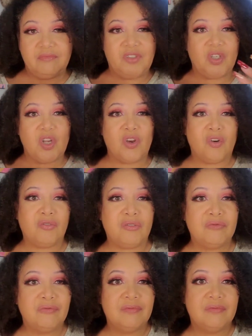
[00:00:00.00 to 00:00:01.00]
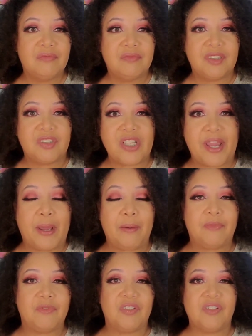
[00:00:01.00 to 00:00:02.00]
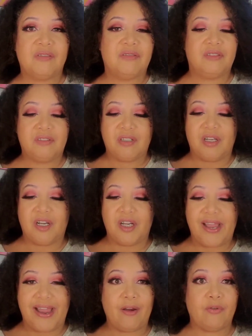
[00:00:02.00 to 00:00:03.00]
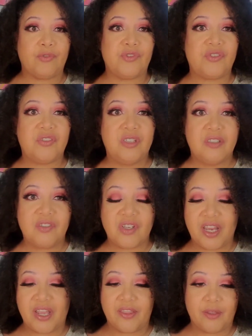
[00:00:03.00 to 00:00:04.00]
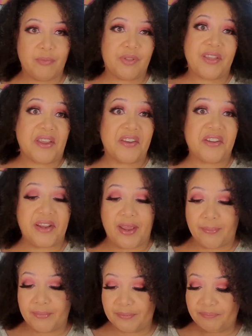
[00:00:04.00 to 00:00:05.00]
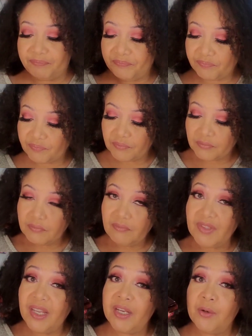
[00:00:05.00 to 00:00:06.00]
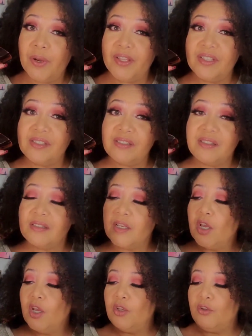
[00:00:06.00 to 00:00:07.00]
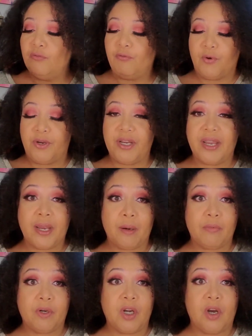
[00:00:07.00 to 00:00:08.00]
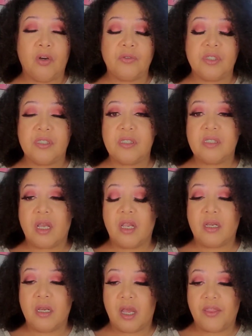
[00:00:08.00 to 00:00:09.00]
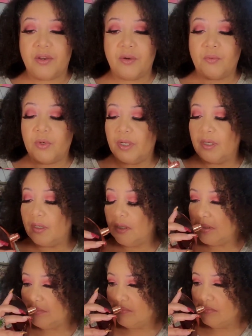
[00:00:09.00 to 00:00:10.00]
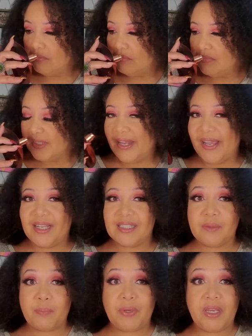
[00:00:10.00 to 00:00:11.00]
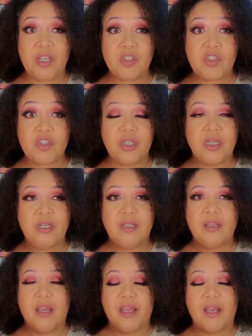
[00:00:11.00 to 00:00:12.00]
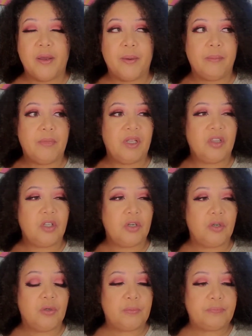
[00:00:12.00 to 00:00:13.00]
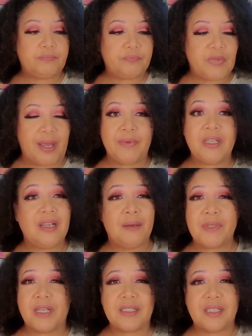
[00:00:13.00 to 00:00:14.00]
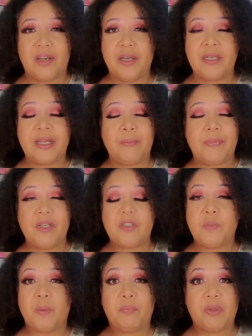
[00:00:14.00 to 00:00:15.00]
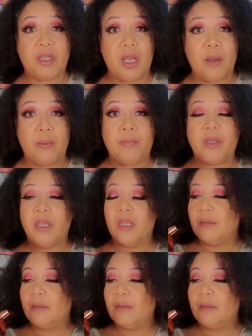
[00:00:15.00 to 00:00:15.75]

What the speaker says: you know, the same house together, but that didn't happen. Anyway, this is Euphoria Amber Gold. This is another one that has peach, a little, I'm not sorry, not peach, but plum.